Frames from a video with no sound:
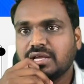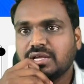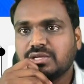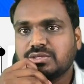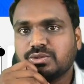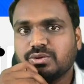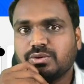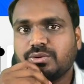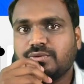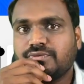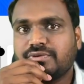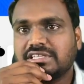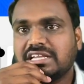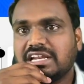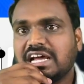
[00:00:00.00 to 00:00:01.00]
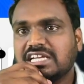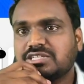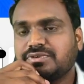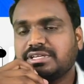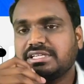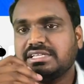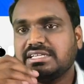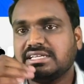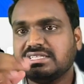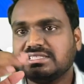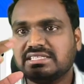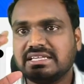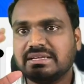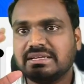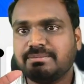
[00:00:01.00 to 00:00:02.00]
So for the last 20 years,
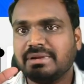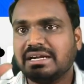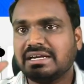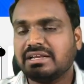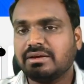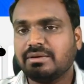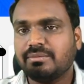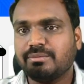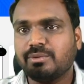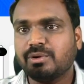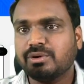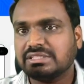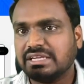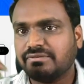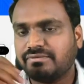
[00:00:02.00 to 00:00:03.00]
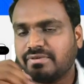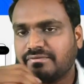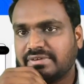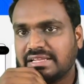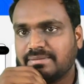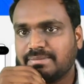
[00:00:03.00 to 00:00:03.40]
they built more than 50